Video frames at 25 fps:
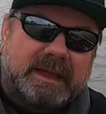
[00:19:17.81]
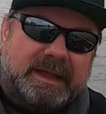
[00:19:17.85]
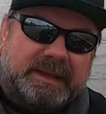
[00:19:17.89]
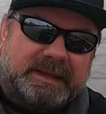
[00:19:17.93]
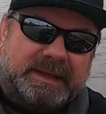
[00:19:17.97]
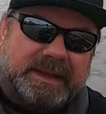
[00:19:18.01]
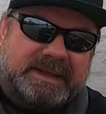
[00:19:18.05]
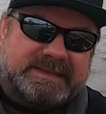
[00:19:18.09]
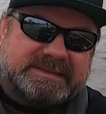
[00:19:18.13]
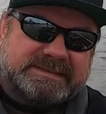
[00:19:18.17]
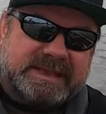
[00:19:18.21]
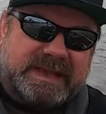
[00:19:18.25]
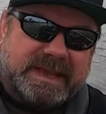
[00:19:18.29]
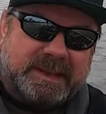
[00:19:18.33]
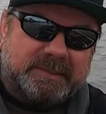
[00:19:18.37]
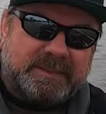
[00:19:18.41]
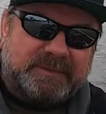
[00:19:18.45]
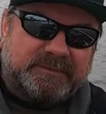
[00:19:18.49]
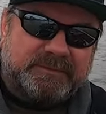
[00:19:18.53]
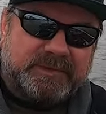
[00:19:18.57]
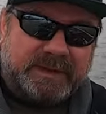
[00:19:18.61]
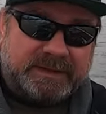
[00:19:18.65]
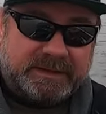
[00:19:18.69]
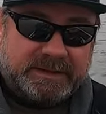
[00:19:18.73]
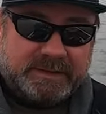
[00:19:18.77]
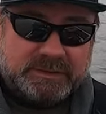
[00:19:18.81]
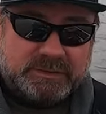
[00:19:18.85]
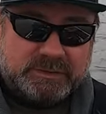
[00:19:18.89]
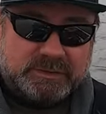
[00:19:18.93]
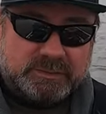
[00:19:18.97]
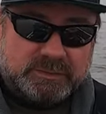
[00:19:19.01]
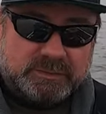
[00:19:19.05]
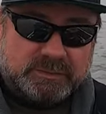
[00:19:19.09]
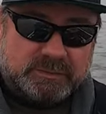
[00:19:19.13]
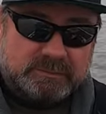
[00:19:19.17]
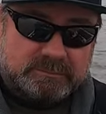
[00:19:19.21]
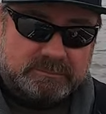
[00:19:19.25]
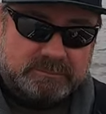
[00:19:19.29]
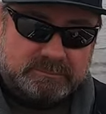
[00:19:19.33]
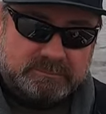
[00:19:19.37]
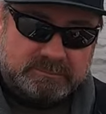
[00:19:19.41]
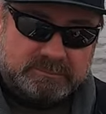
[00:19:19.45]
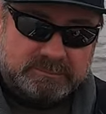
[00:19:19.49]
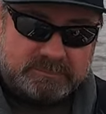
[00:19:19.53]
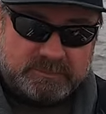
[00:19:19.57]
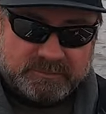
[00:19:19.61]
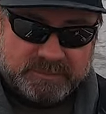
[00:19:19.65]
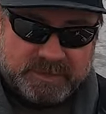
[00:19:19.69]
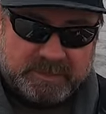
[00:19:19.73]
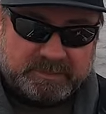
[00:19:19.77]
next time if I need to
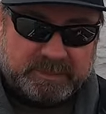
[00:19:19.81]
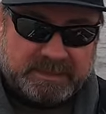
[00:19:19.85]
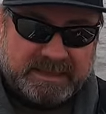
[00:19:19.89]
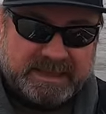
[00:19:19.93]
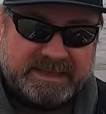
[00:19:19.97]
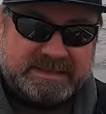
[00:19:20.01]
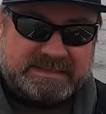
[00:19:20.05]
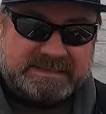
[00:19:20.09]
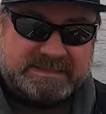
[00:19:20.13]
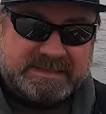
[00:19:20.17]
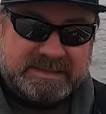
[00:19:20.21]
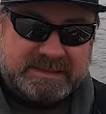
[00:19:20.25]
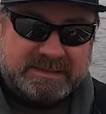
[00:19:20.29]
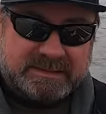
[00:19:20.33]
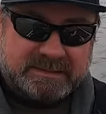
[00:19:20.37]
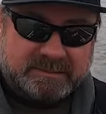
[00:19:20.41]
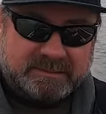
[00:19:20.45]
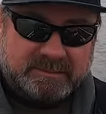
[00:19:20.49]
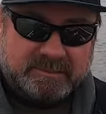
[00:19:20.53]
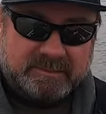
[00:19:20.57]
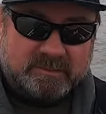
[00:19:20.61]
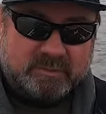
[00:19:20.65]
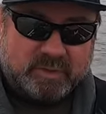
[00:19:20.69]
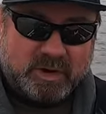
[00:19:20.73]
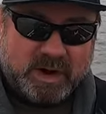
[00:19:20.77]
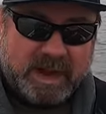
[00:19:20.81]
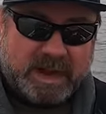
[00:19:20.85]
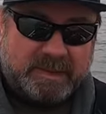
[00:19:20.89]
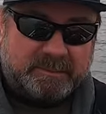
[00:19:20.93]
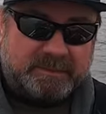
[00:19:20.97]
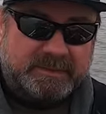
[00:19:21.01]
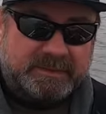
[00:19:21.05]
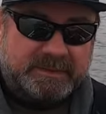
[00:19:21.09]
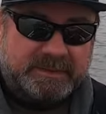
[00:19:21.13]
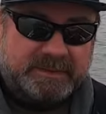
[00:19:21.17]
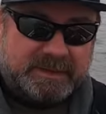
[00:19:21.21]
replace the prop